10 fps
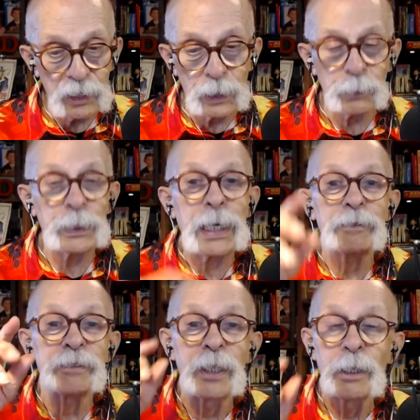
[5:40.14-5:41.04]
with, we
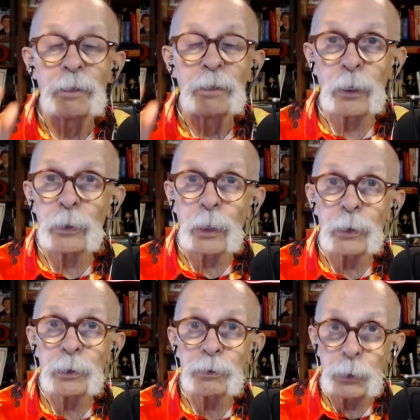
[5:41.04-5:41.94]
have
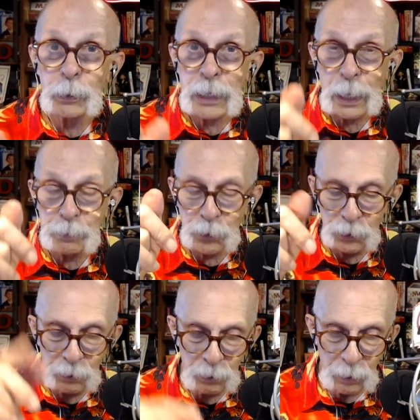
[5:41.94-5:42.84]
photos, you
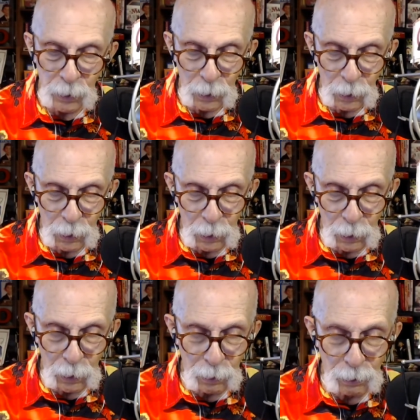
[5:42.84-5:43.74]
caption,
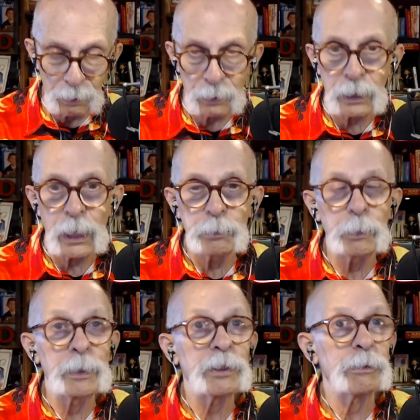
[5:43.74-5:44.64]

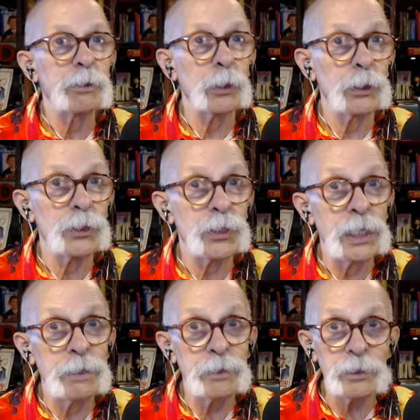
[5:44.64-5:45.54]
compliments of George
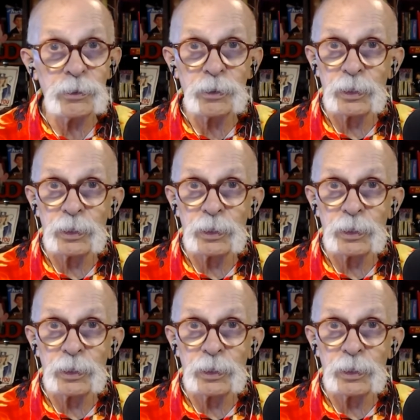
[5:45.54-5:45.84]
Davis.